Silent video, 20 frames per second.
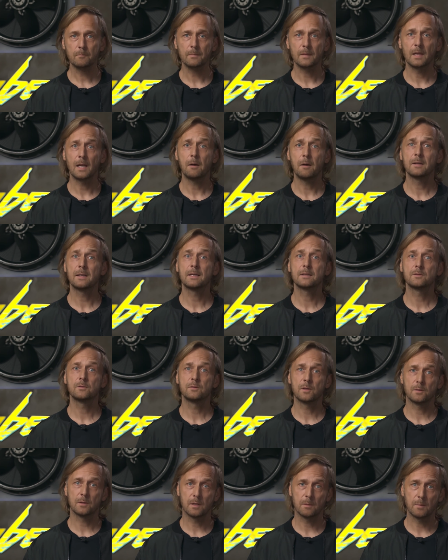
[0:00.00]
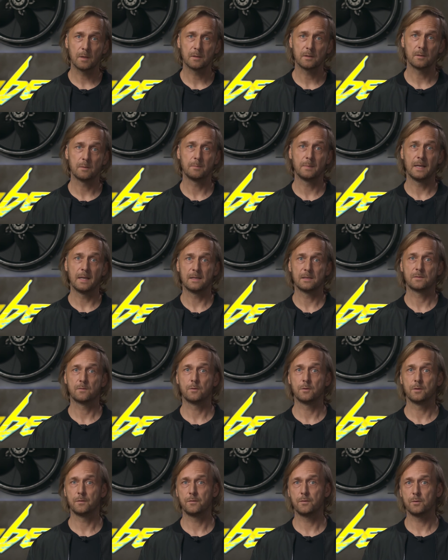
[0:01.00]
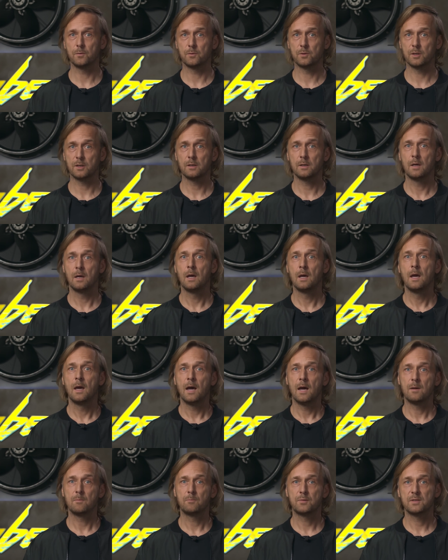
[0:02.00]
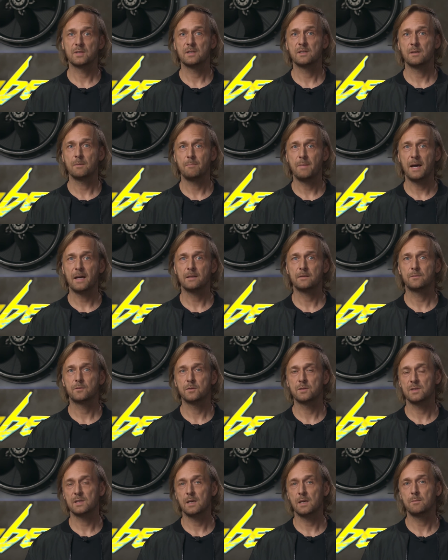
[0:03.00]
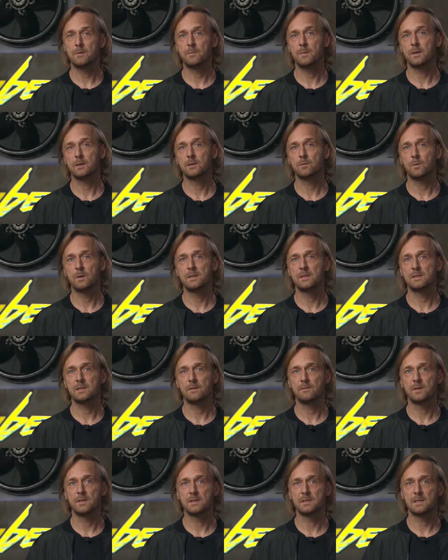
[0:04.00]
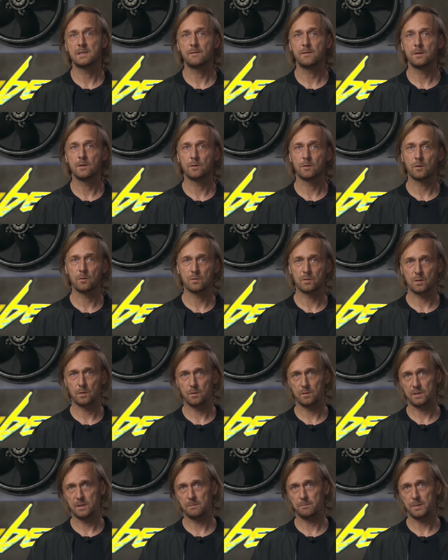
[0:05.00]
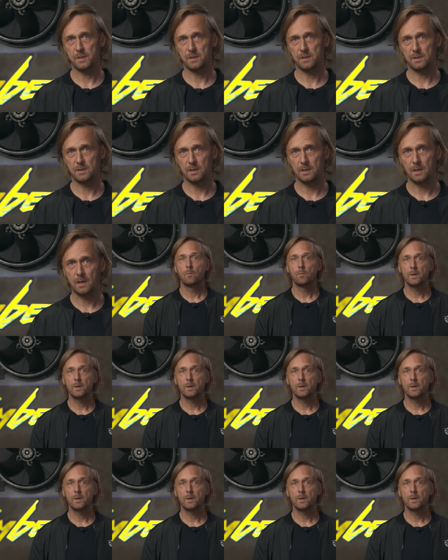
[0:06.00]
Now I'd like to tell you about our plans for the future and present a path for Cyberpunk 2077 on consoles and PC.